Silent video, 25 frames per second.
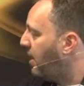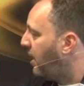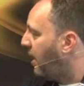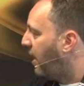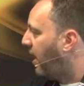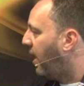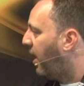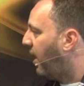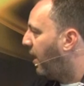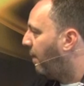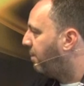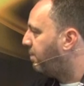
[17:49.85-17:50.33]

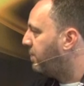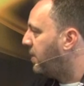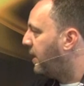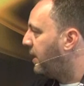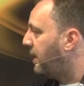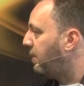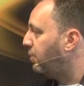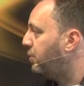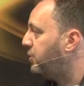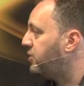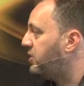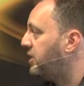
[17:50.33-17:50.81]

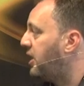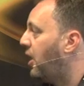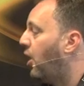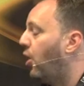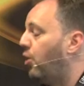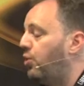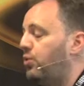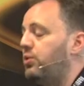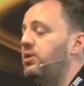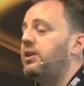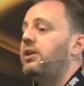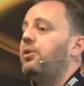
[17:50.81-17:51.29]
and it was the
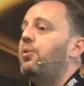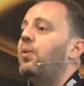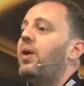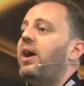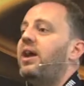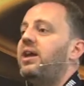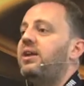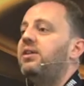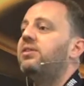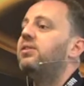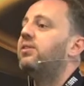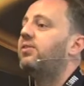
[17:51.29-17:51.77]
only
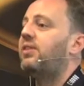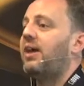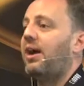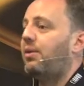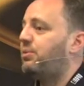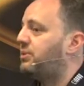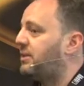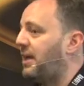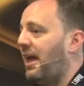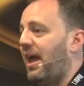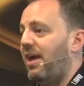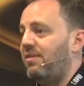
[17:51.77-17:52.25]
way
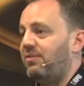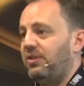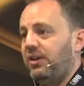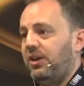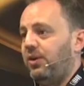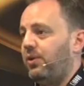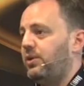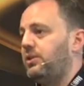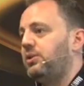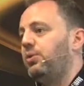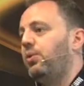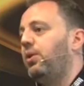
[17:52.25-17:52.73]
that was ever
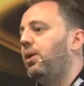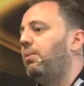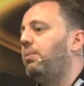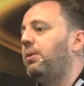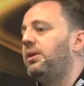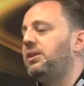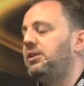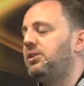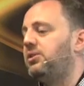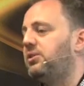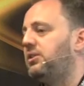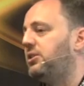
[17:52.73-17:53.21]
going to work
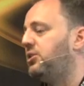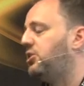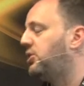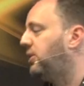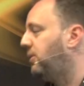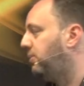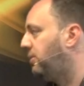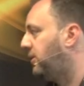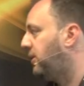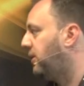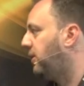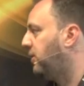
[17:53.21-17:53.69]
by using
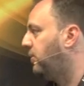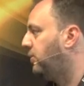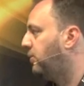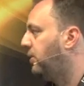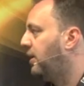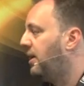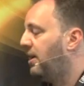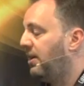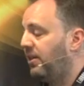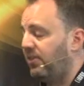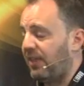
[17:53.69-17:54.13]
GPU.